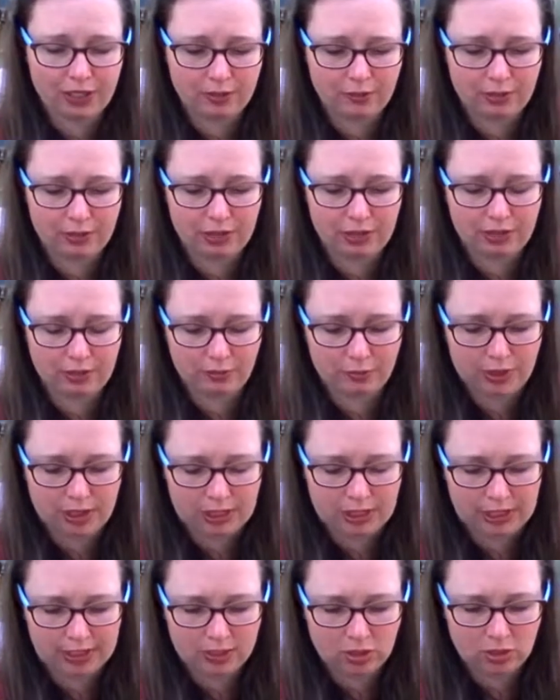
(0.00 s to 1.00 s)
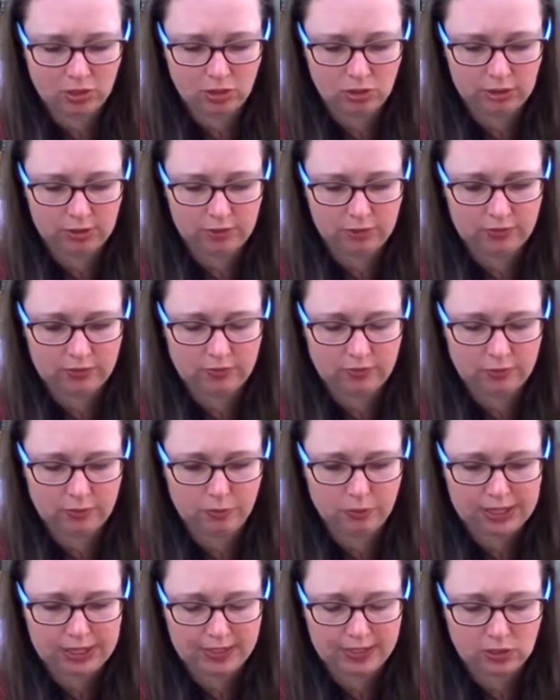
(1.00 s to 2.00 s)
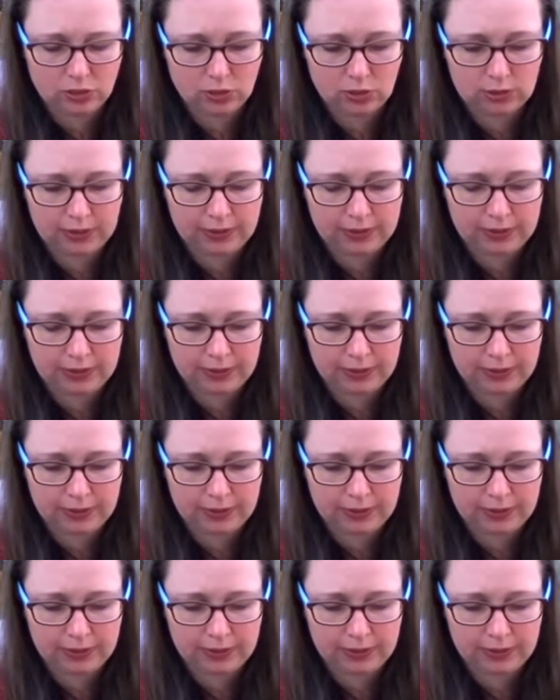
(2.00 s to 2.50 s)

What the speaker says: with a lighter colour or a brighter colour.